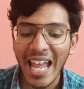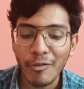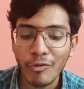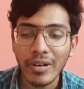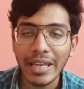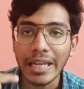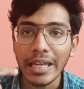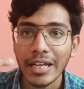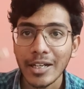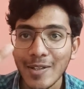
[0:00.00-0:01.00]

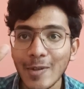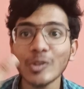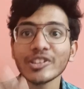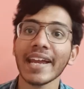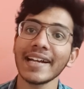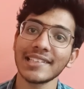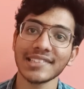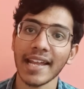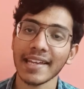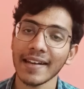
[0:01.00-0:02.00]
every 2-second
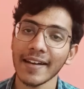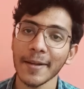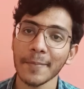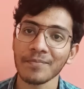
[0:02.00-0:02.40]
cycle.